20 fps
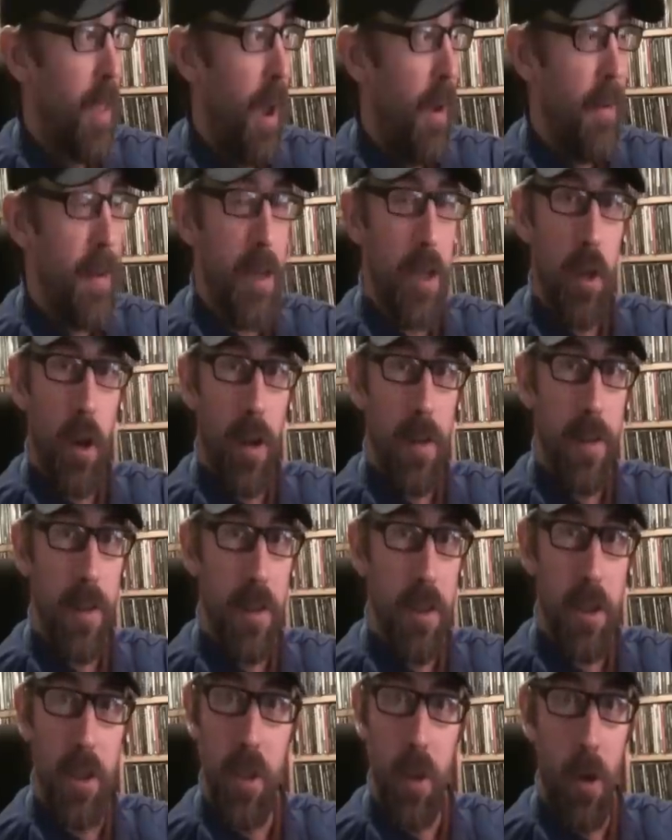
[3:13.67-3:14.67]
Gary
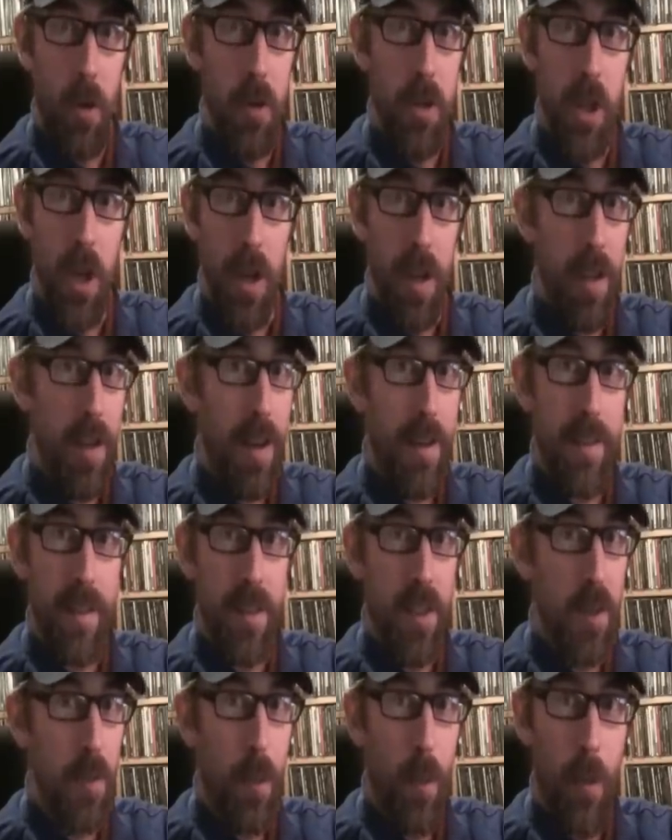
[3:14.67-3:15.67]
Johnson just told you he
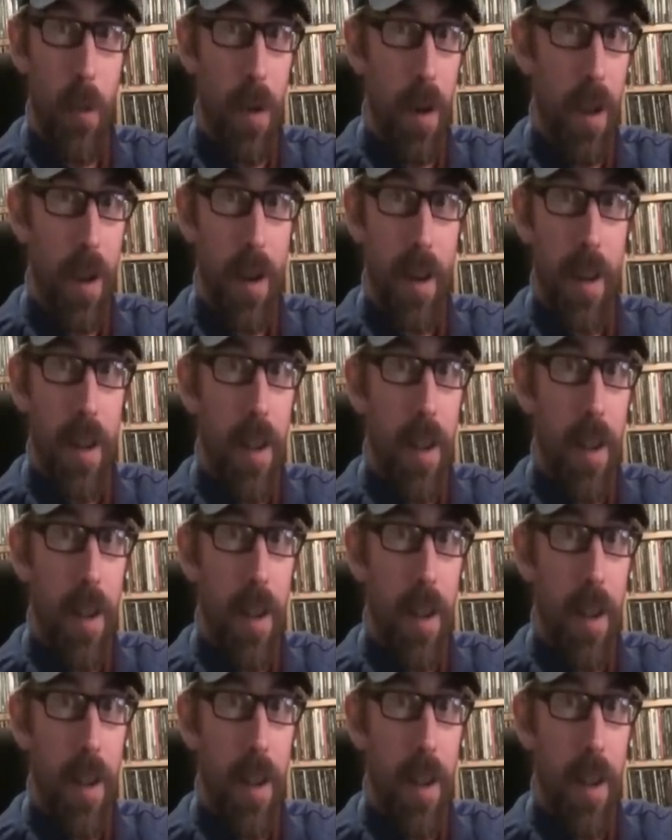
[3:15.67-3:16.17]
doesn't support it.